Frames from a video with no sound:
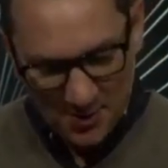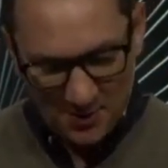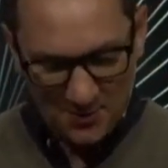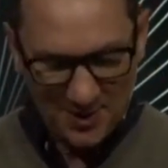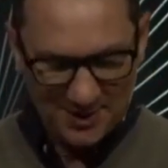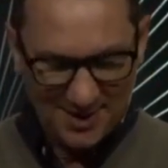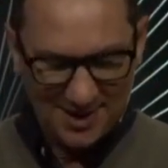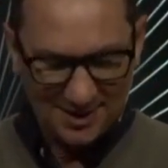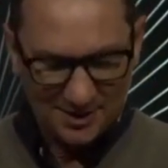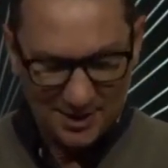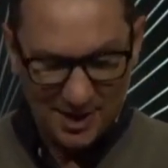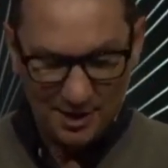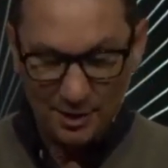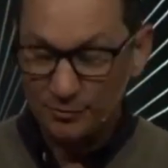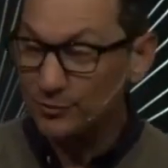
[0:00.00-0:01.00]
Why not
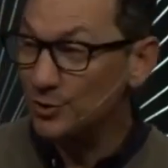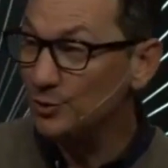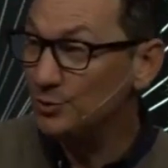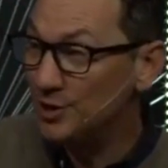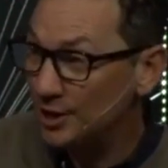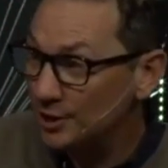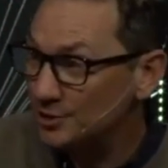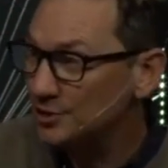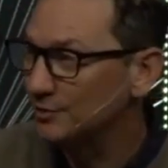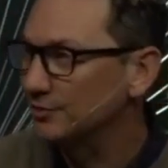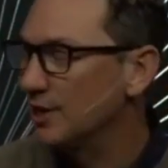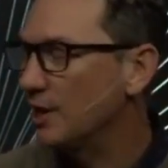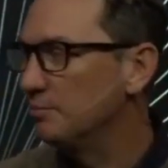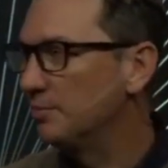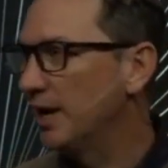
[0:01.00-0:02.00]
say a few years have
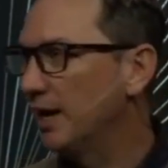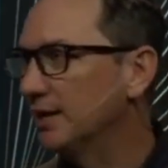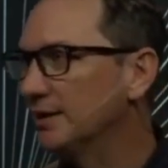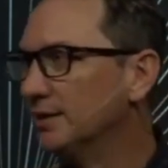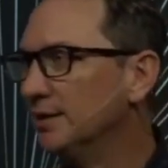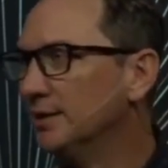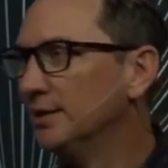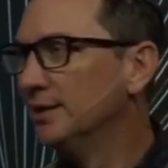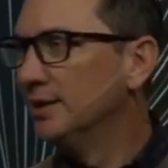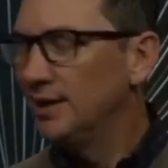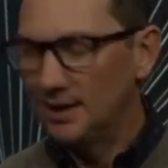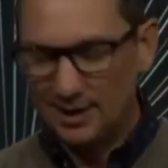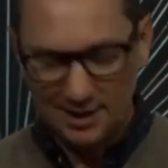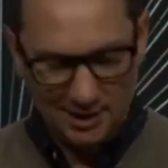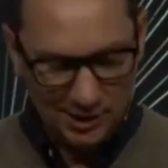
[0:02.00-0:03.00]
gone by?
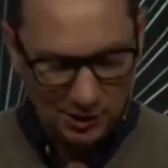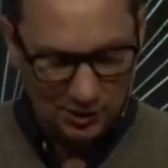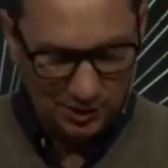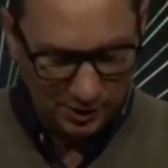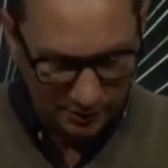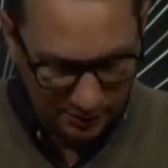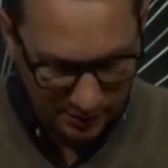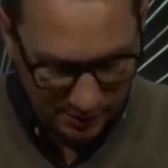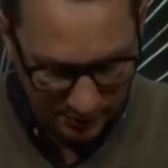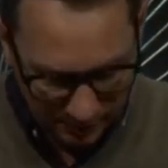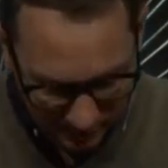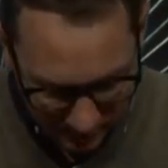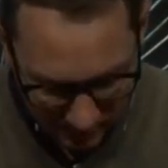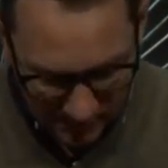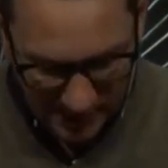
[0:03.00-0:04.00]
Uh, no,
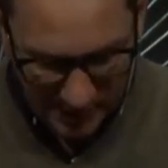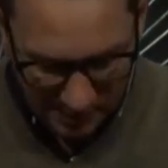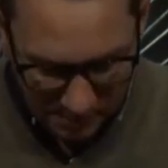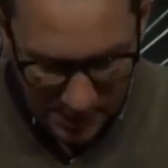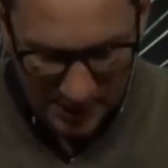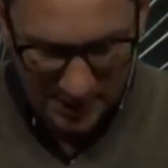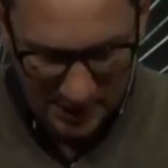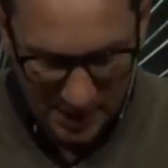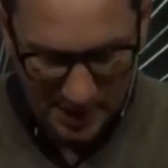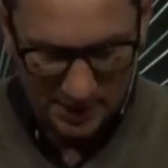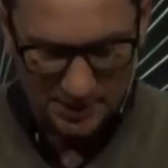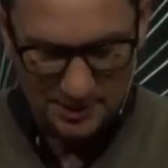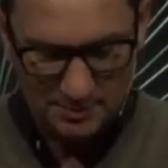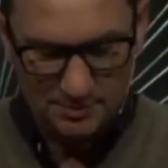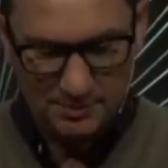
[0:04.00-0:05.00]
many
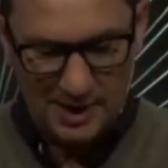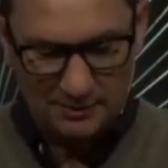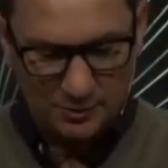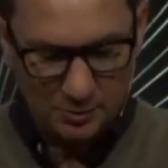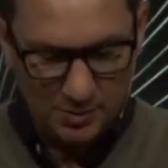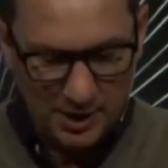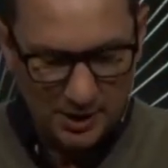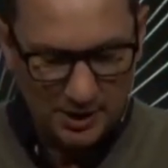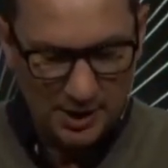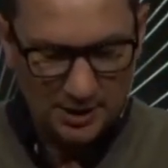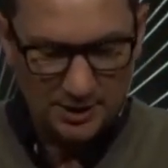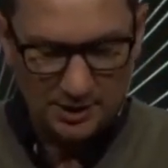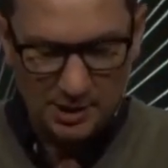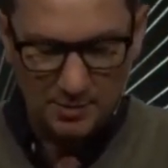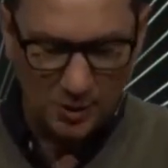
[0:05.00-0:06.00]
days, after many
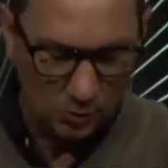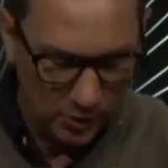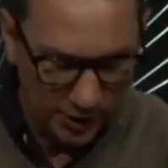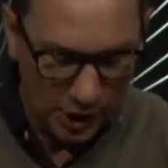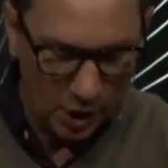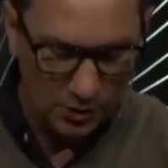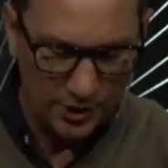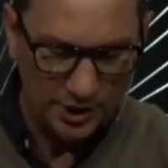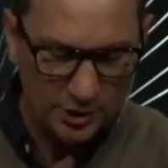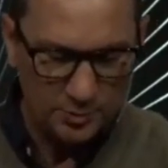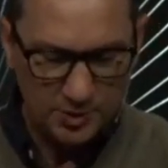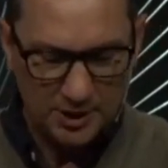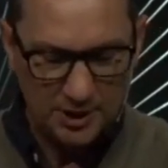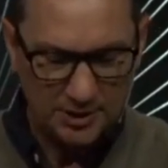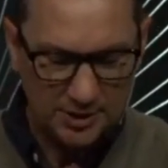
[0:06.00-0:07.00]
days have gone by. We know this
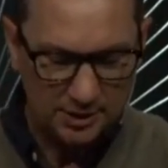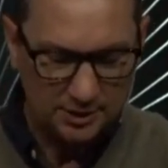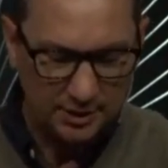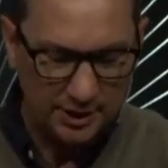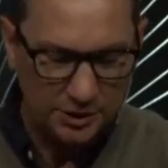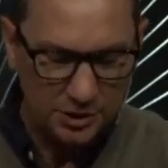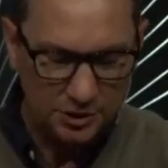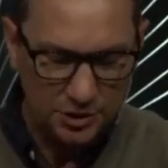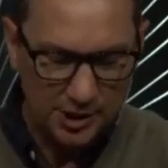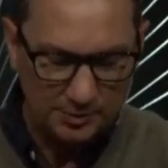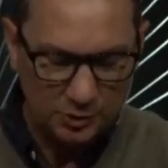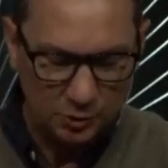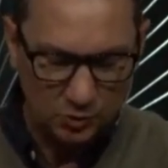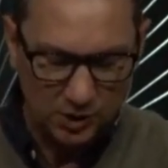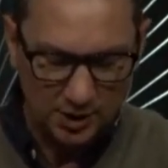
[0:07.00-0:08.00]
because in Galatians
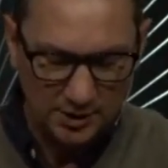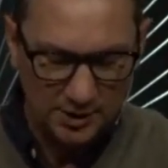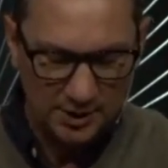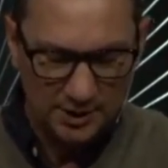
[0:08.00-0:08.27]
chapter 1,